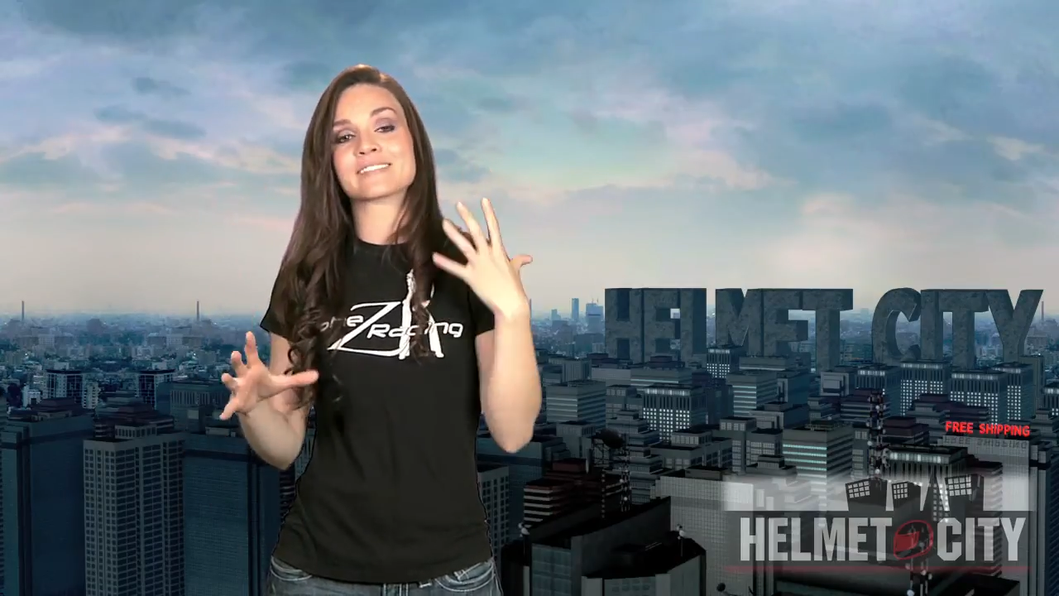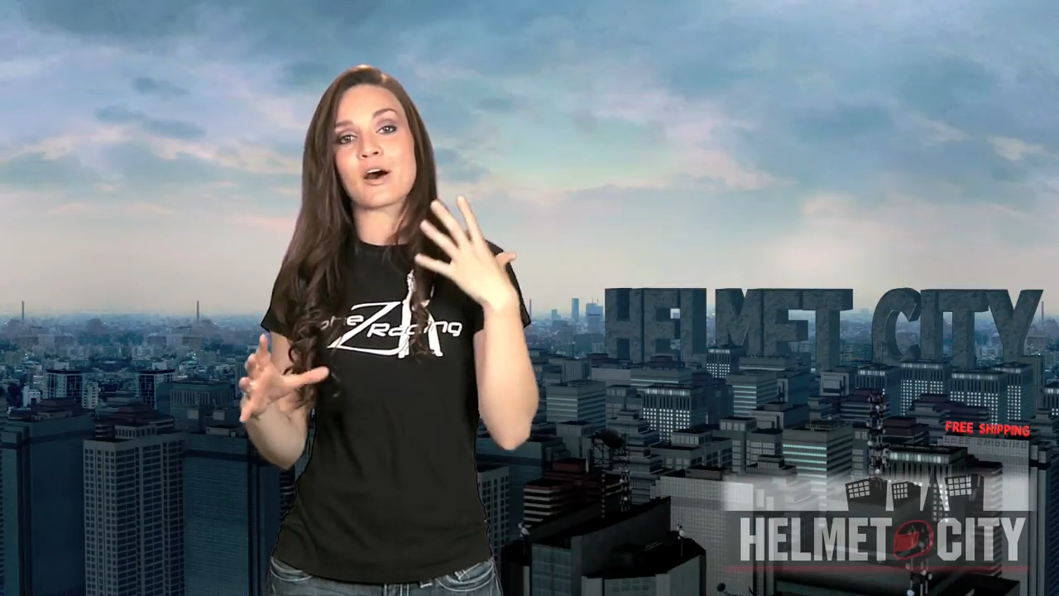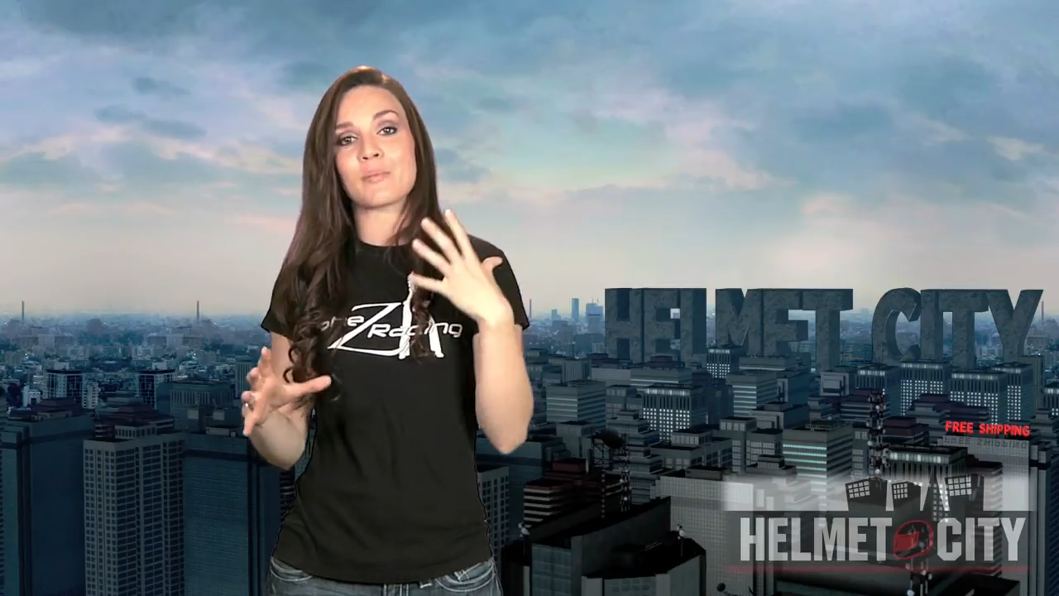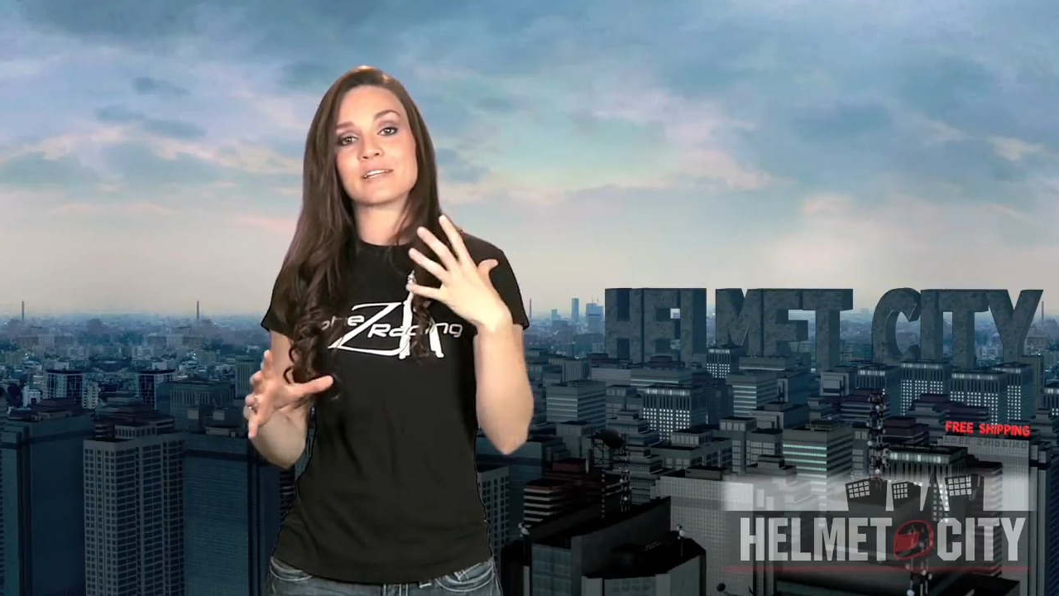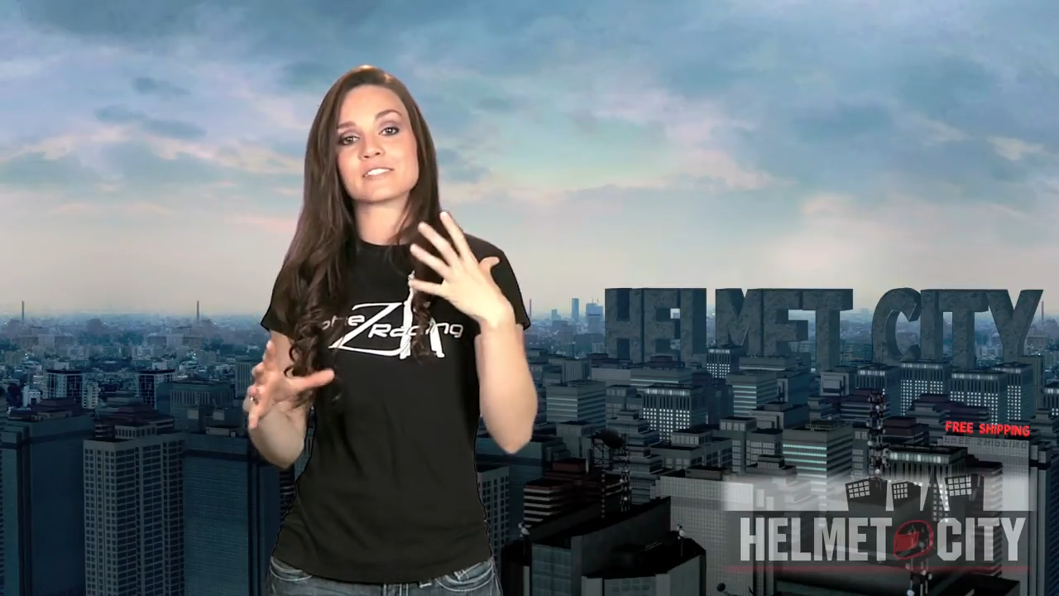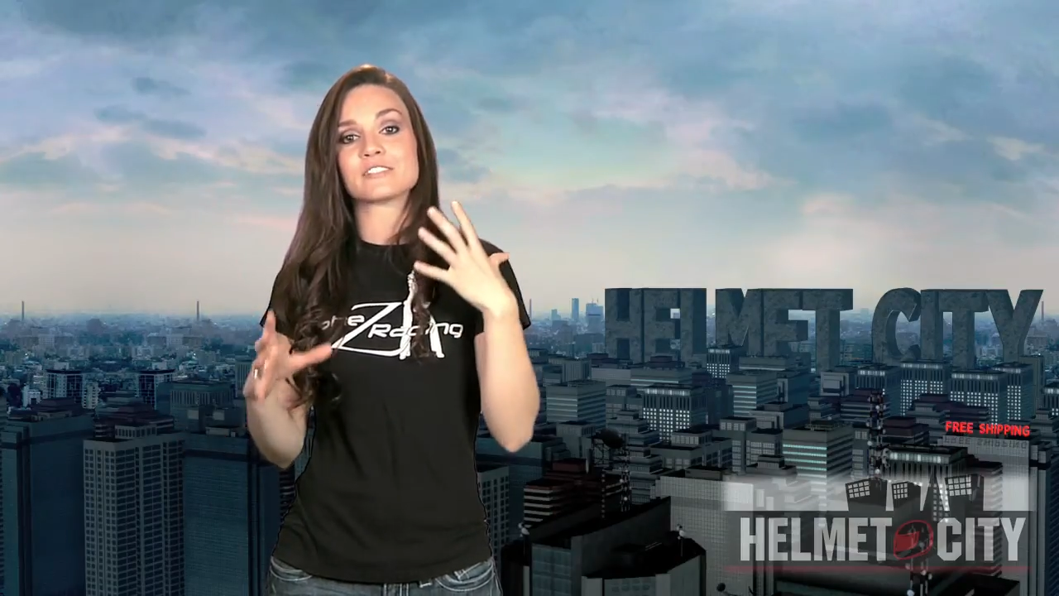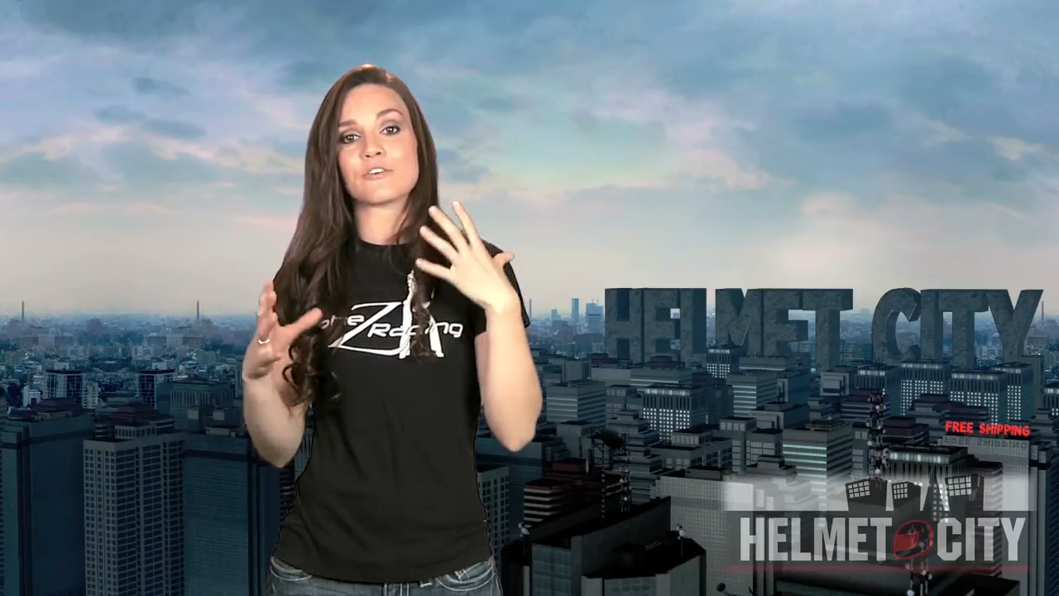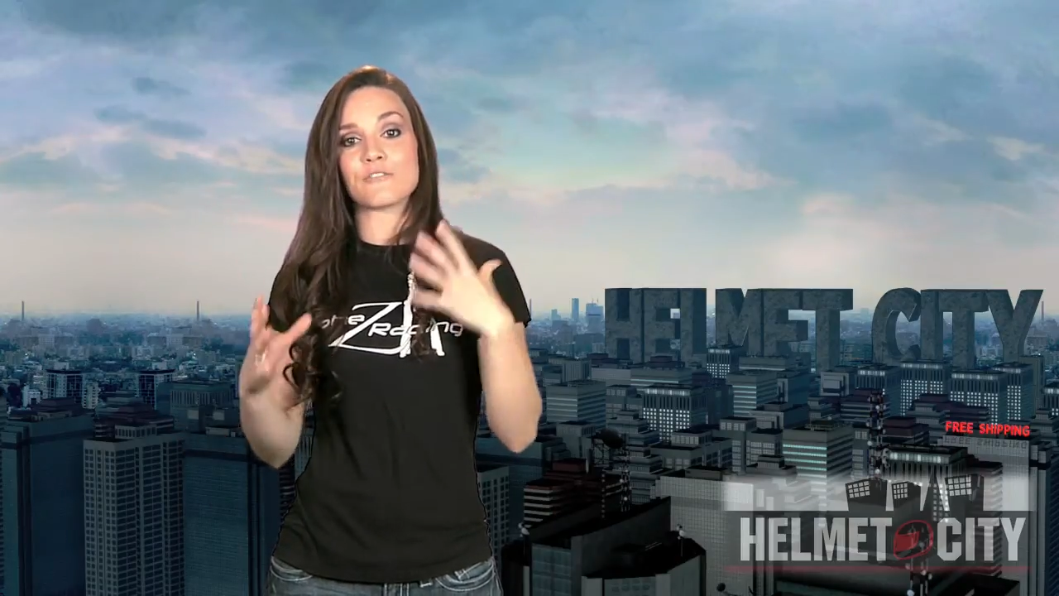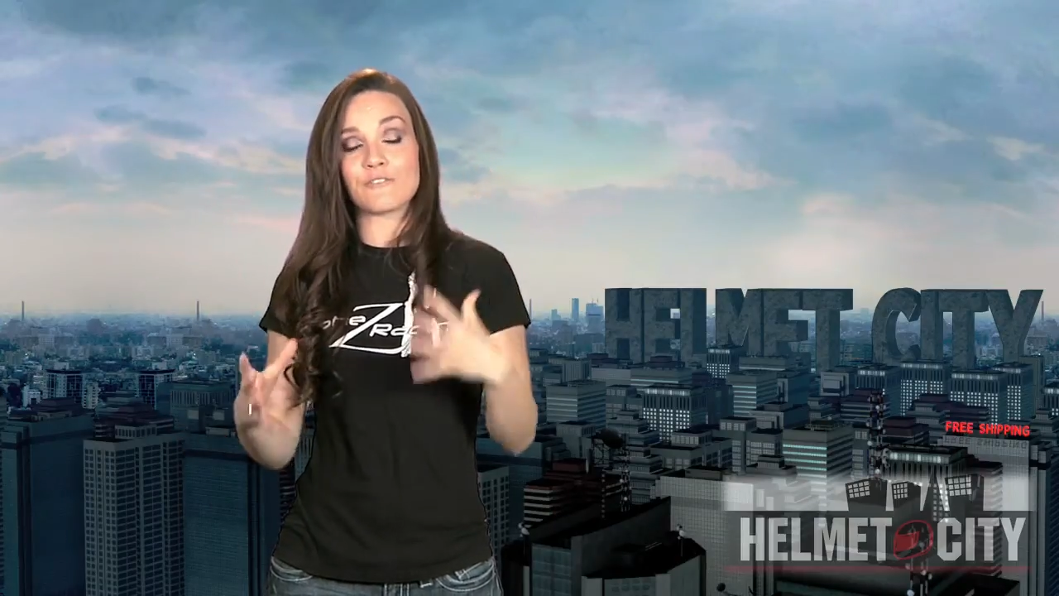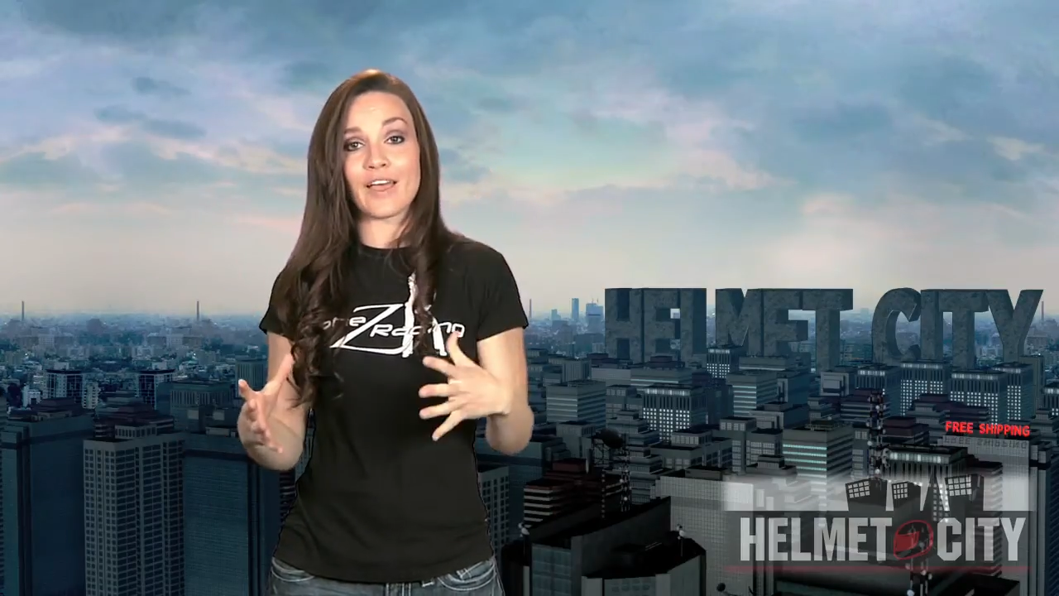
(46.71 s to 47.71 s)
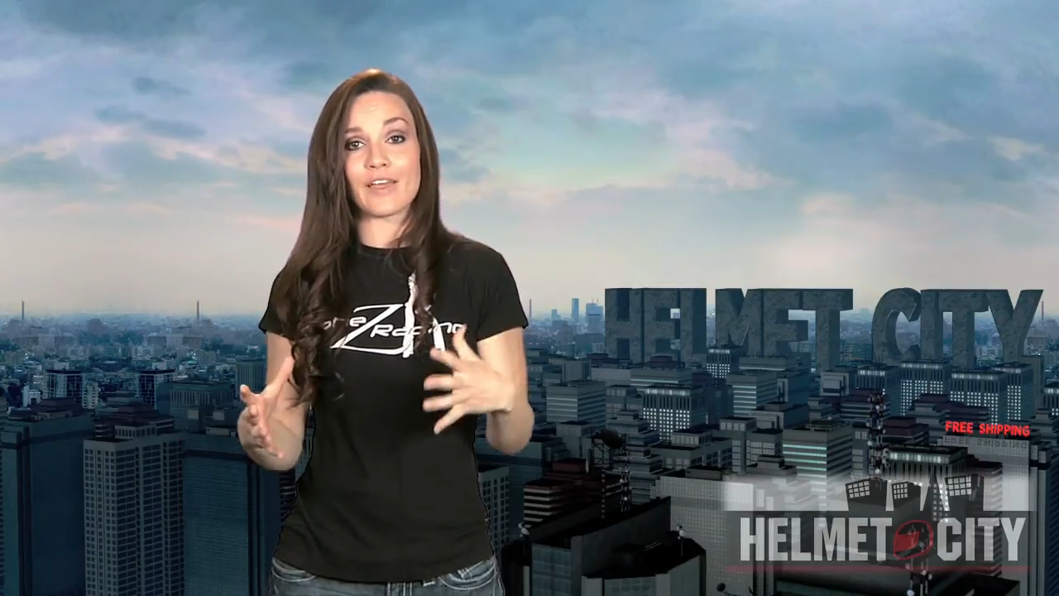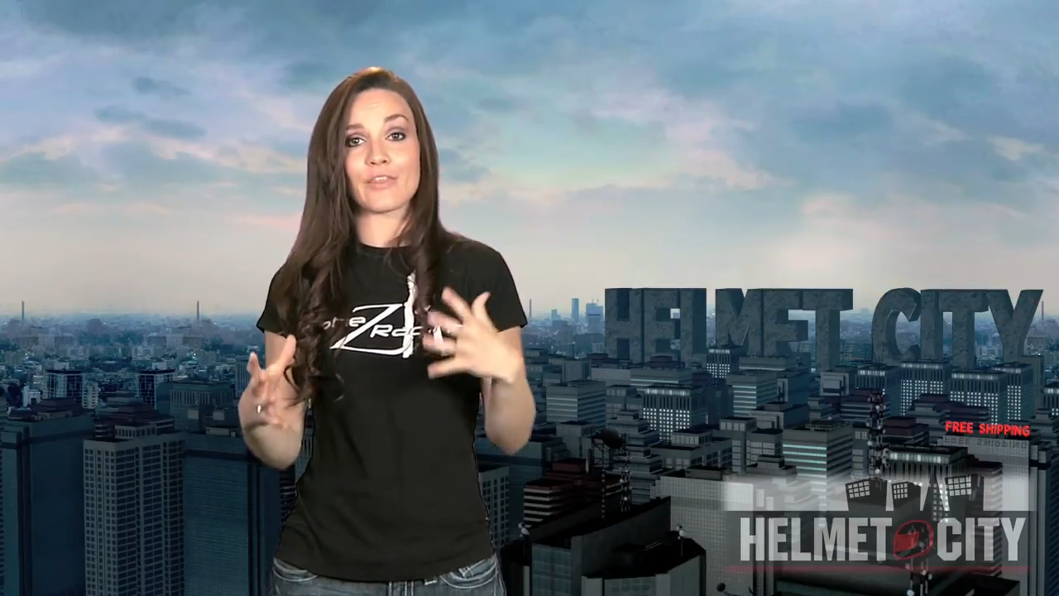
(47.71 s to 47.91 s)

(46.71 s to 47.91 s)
helmets to fit